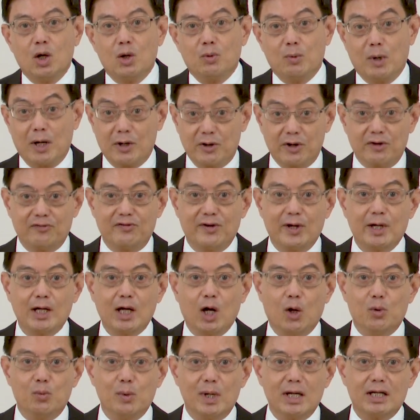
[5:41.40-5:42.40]
We're reviewing
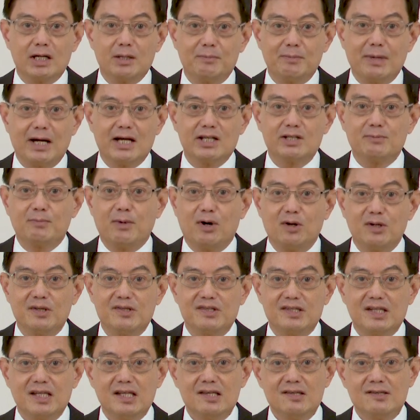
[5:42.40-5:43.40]
our work pass
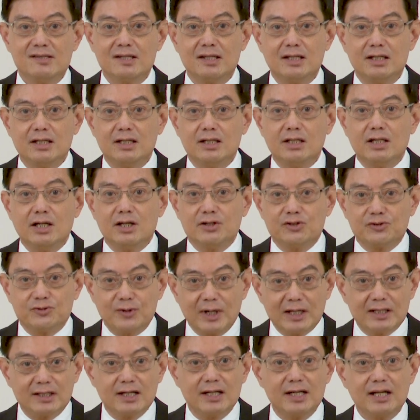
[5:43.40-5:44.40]
policies,
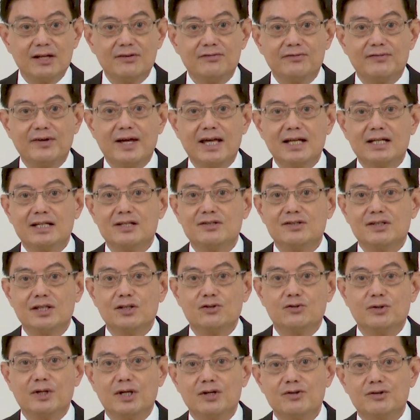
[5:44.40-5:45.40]
strengthening fair
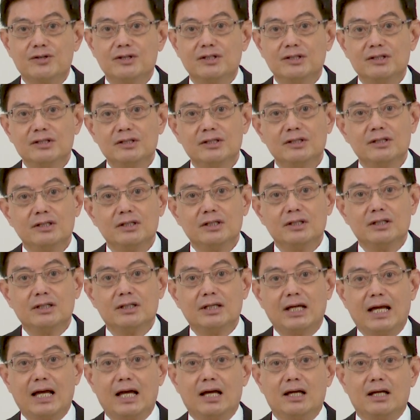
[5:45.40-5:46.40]
consideration,
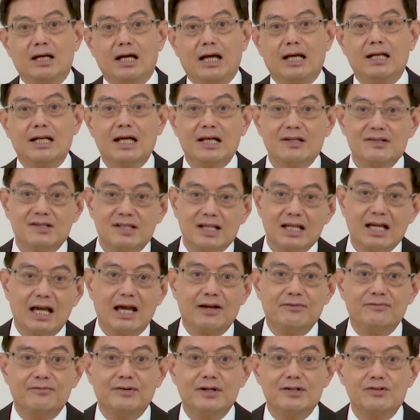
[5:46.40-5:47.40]
enhancing
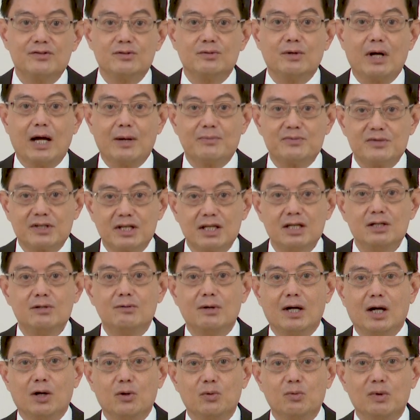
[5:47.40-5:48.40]
efforts to
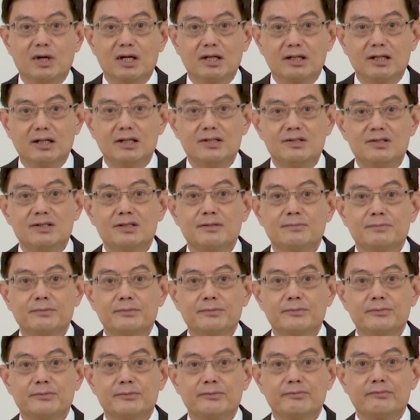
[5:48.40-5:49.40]
upskill our workers,
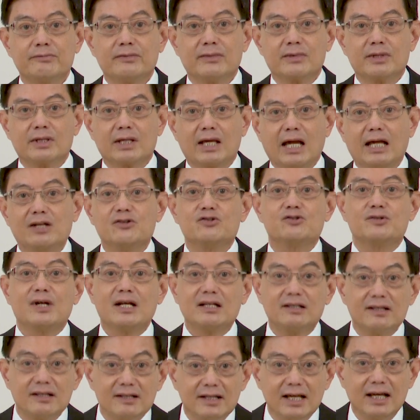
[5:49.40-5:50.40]
and
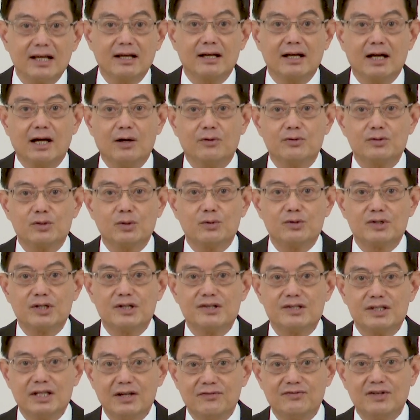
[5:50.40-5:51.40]
strengthening our
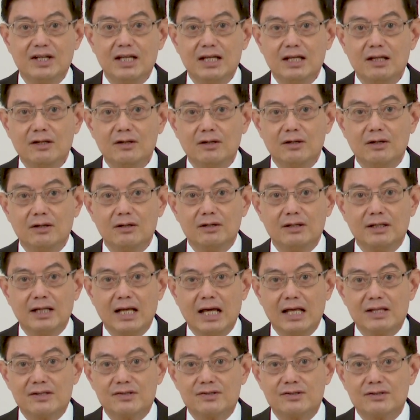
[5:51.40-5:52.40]
social safety
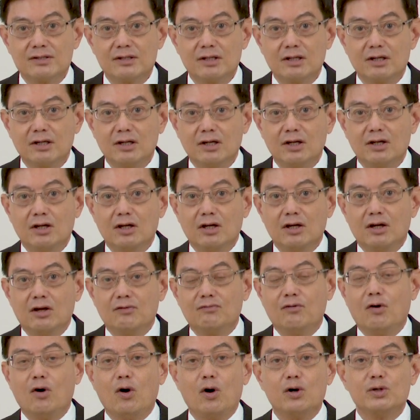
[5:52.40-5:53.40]
nets
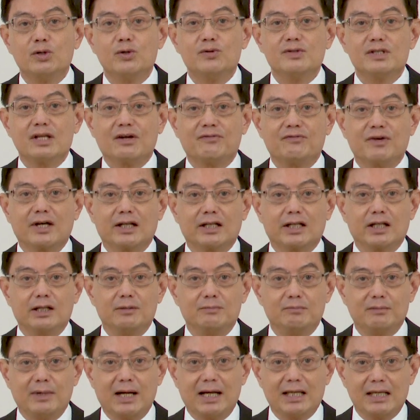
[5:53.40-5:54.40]
for all those
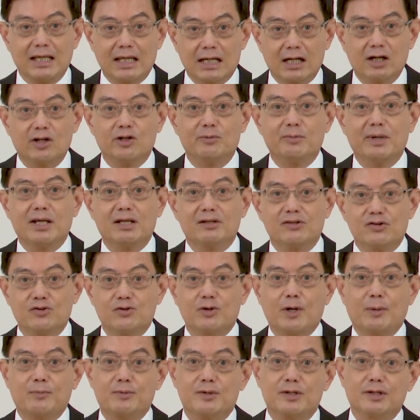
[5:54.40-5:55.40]
affected by economic
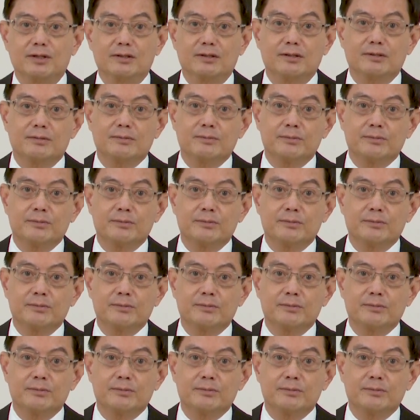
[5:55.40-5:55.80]
disruption.